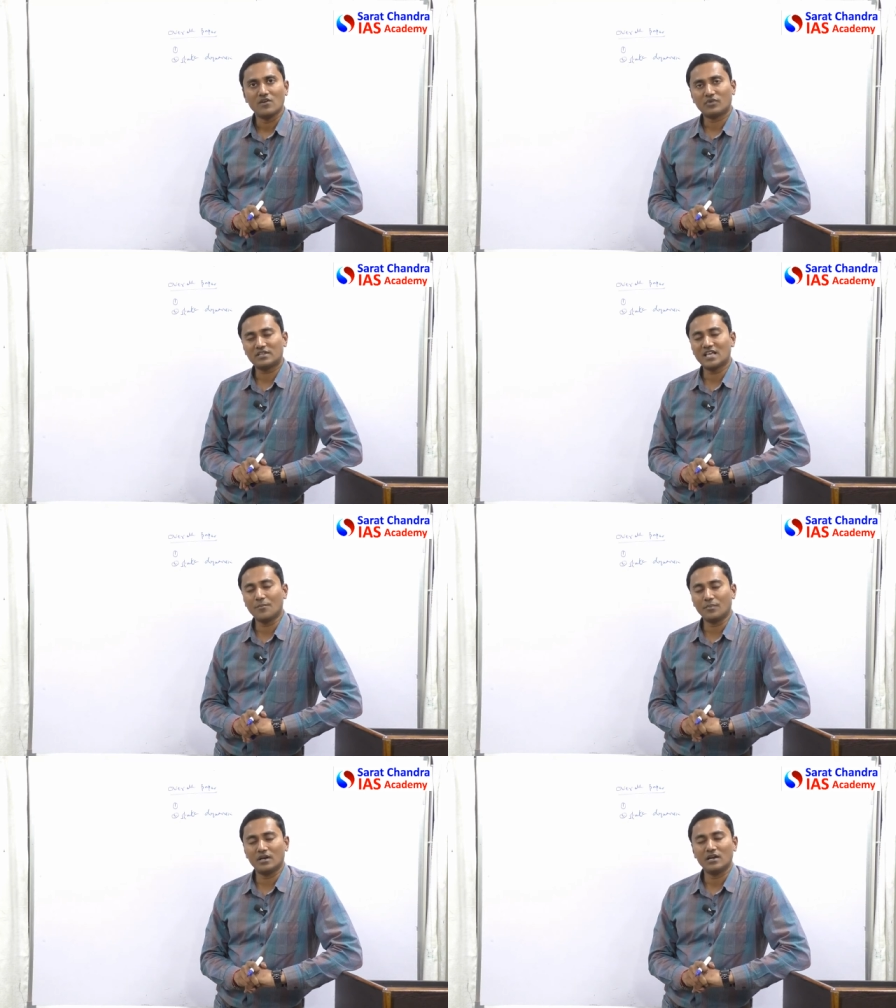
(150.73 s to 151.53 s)
For
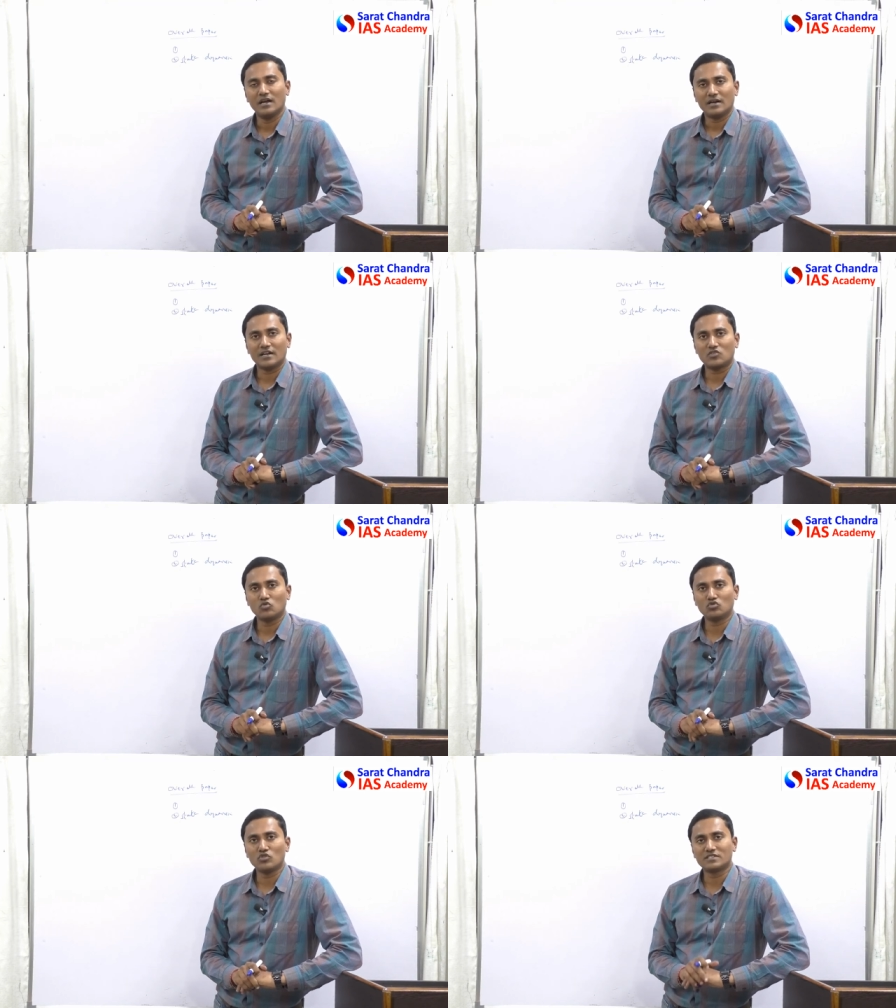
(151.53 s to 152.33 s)
example, the
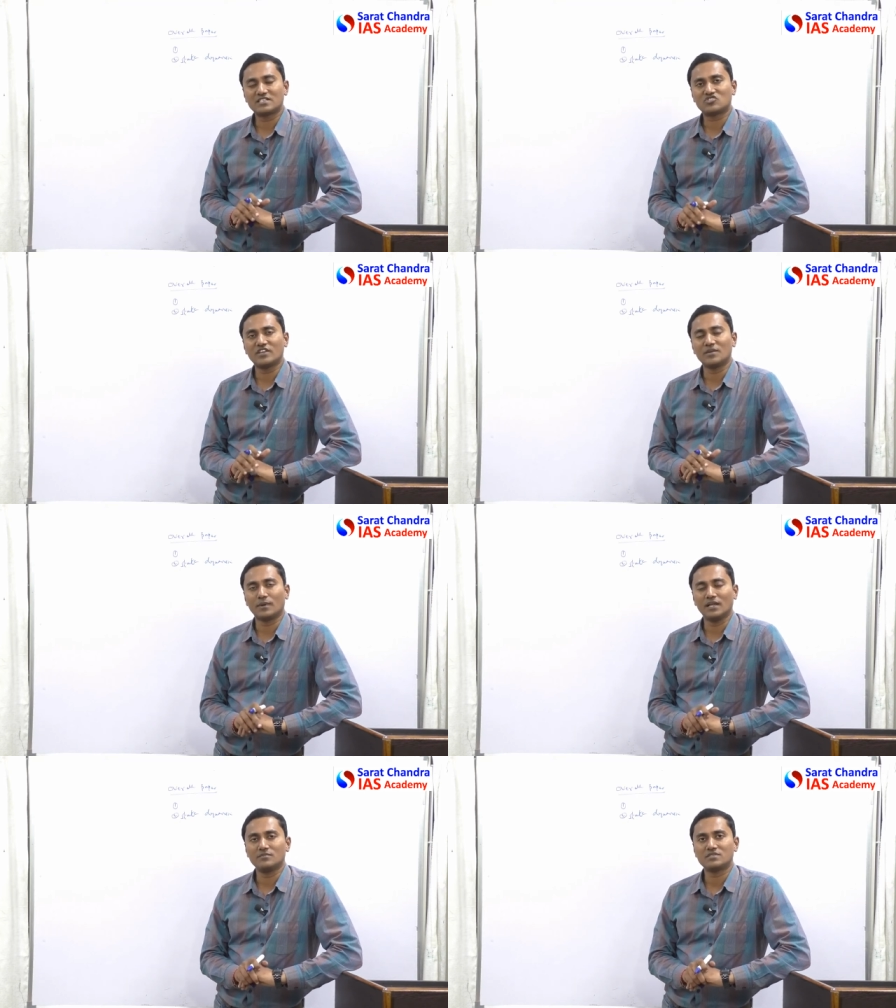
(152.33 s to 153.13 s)
2016
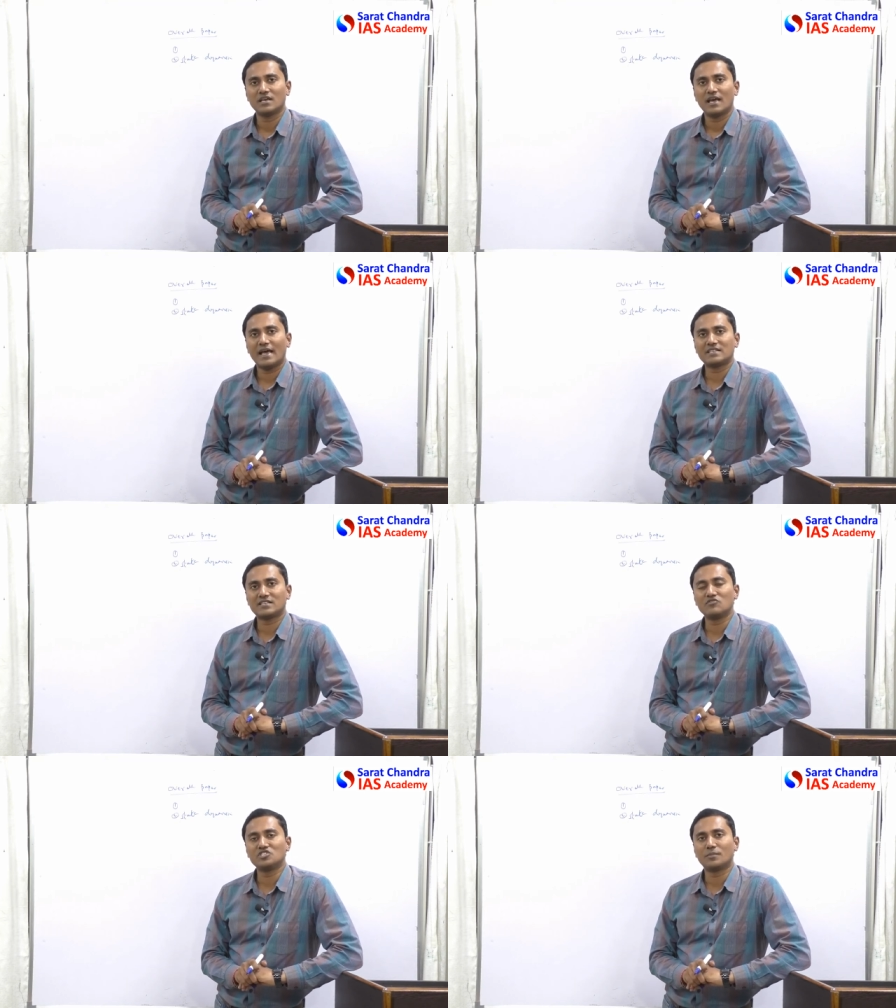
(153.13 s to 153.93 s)
prelims has
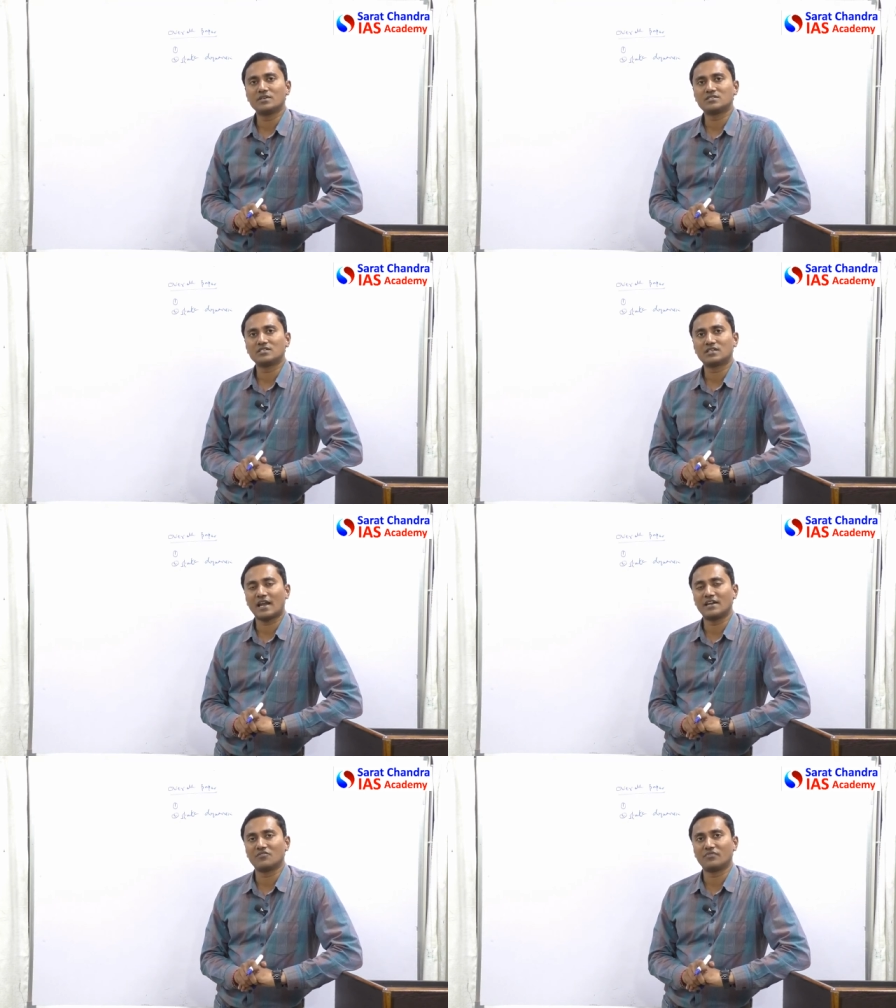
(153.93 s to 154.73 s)
70%
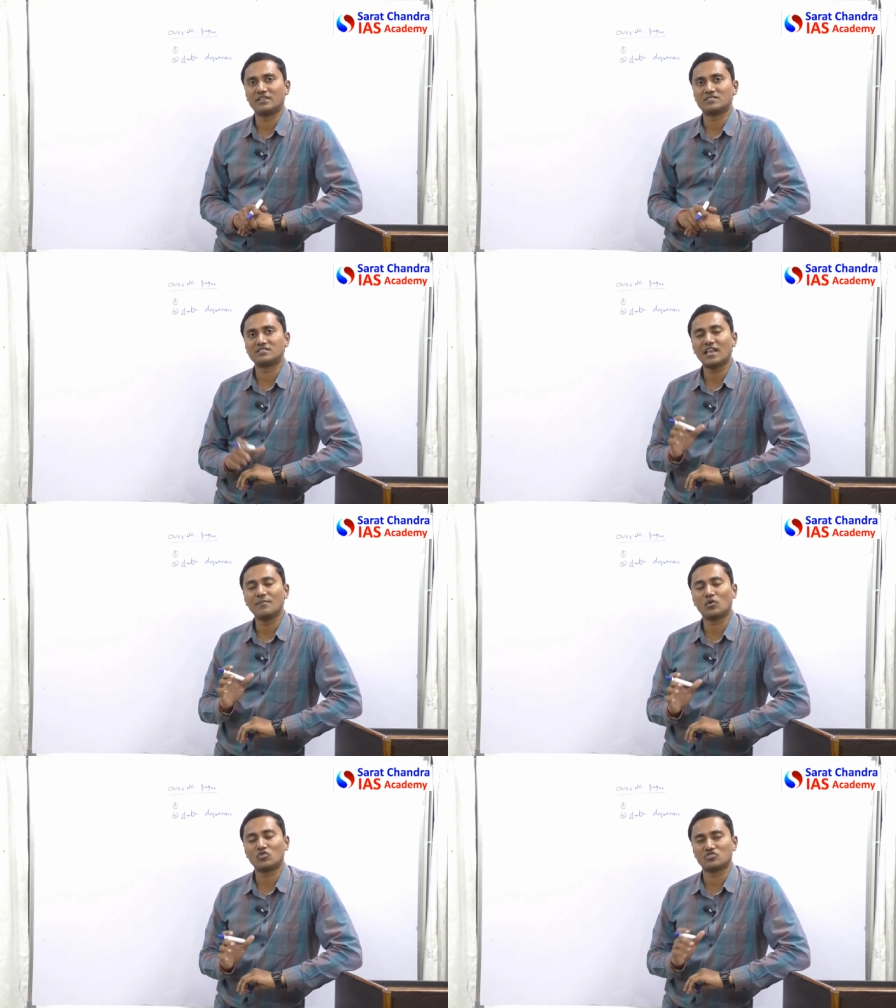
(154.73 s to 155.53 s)
current affairs,
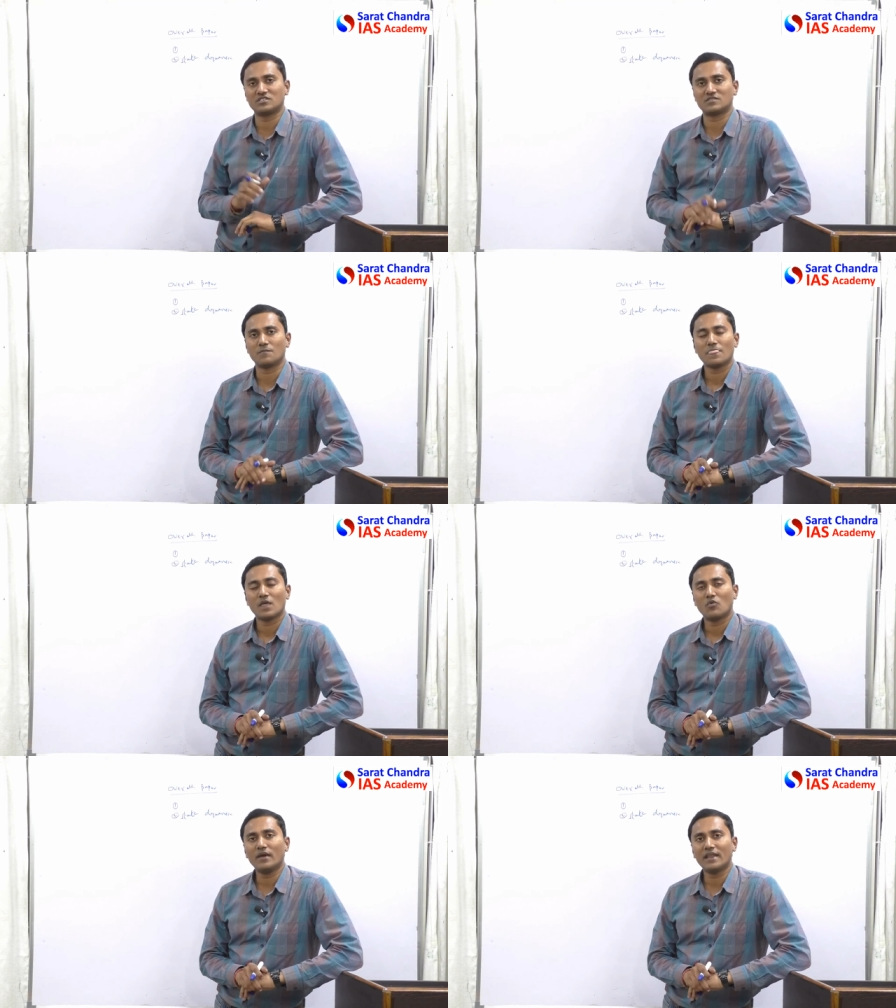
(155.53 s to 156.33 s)
dynamic questions,
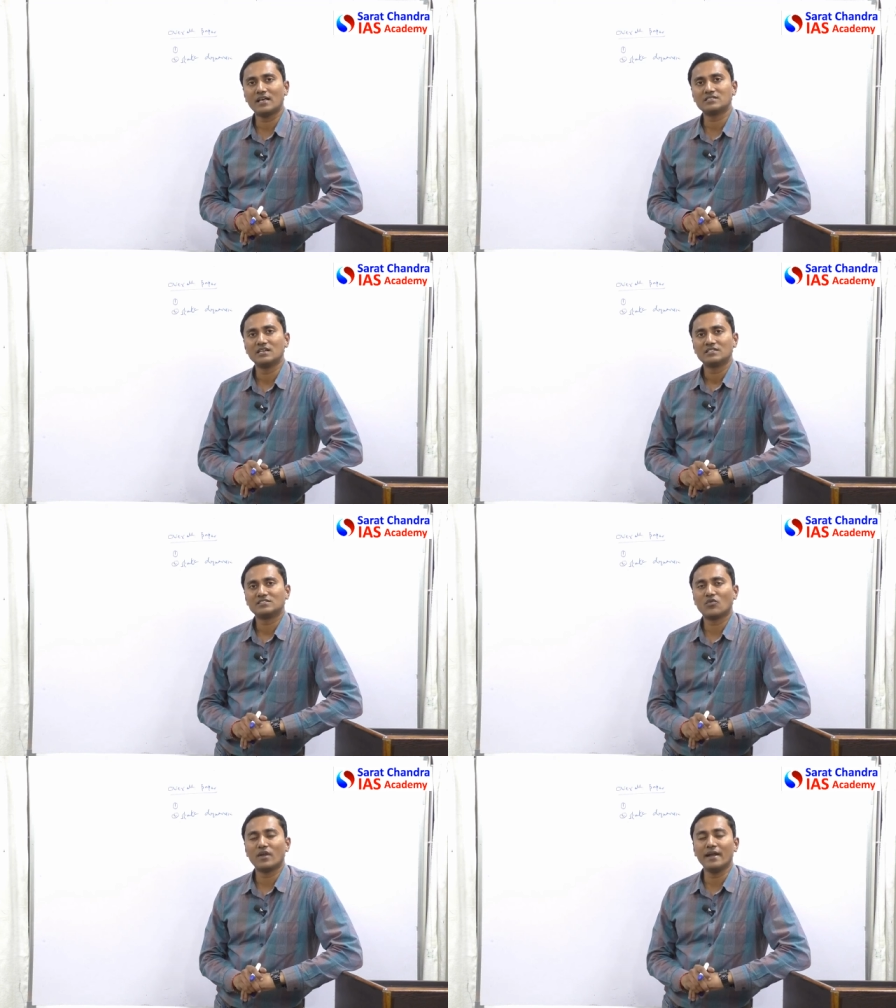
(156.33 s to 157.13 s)
whereas
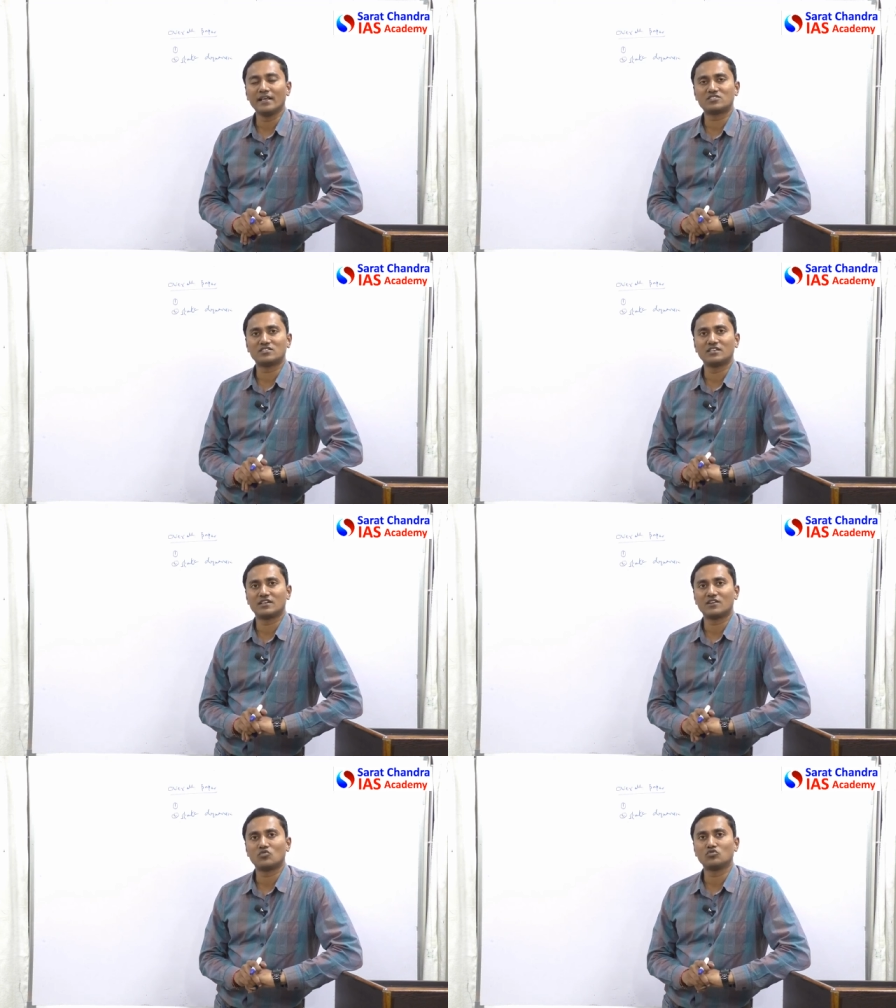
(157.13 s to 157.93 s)
the very next year,
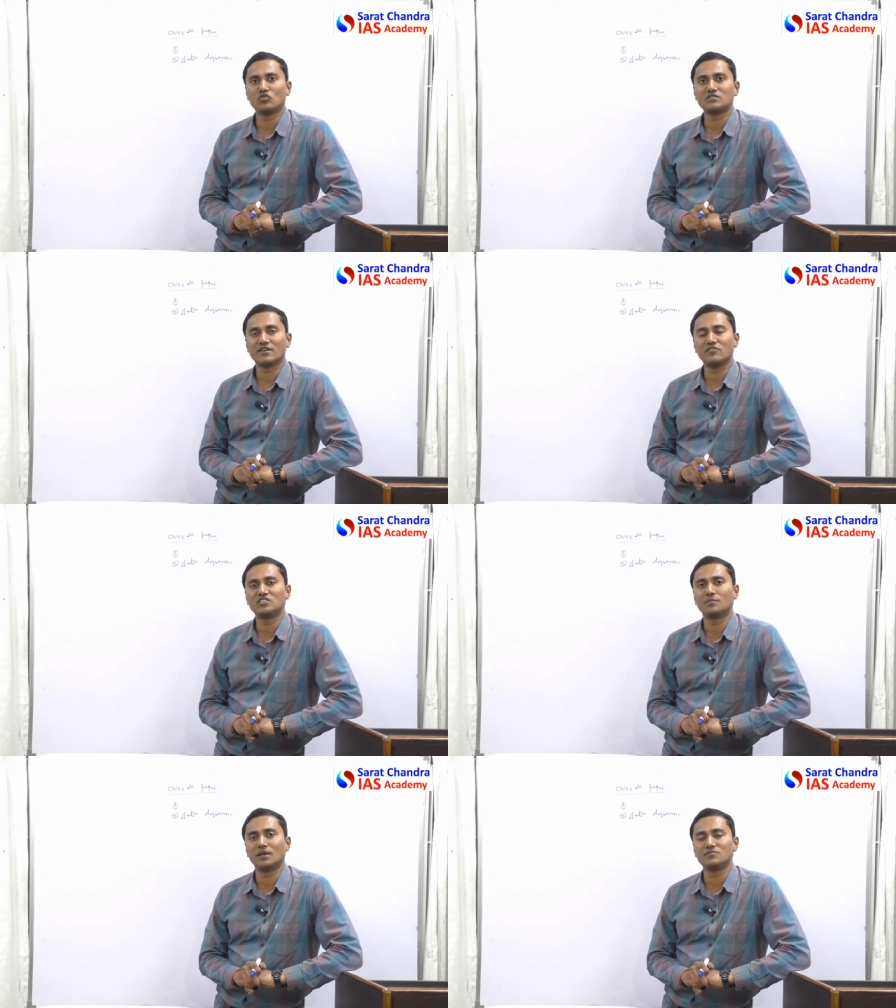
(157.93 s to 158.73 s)

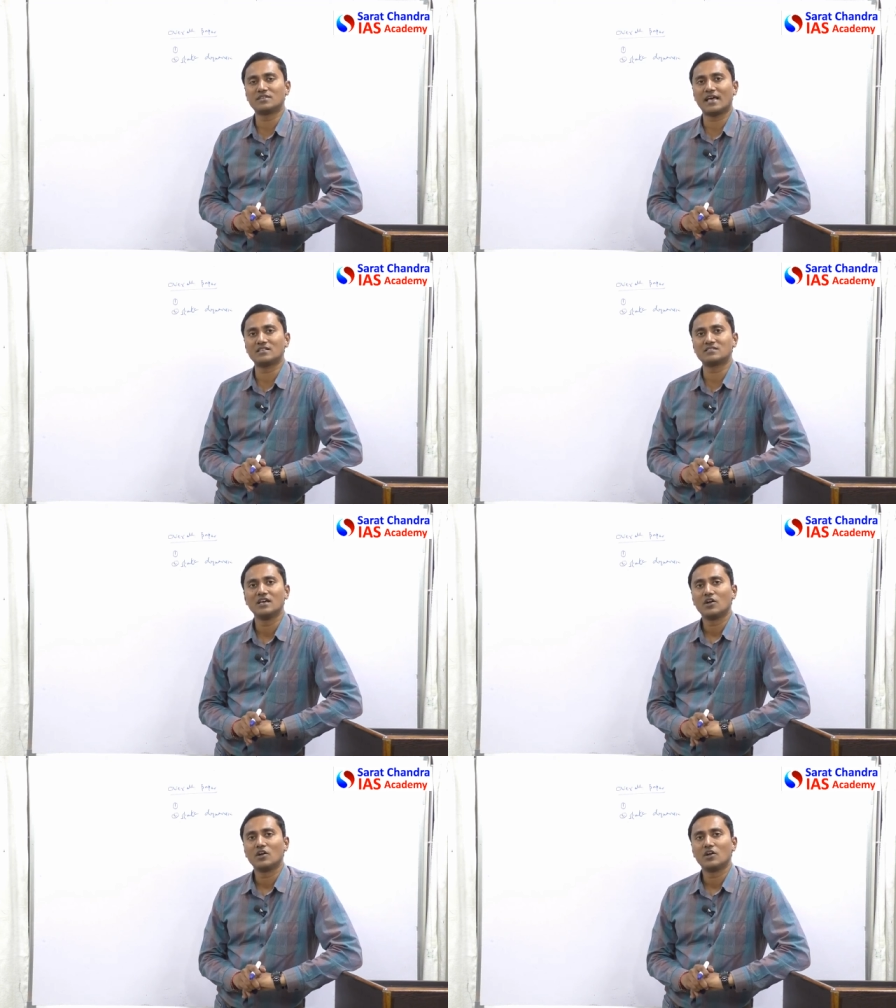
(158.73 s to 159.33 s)
2017 prelims has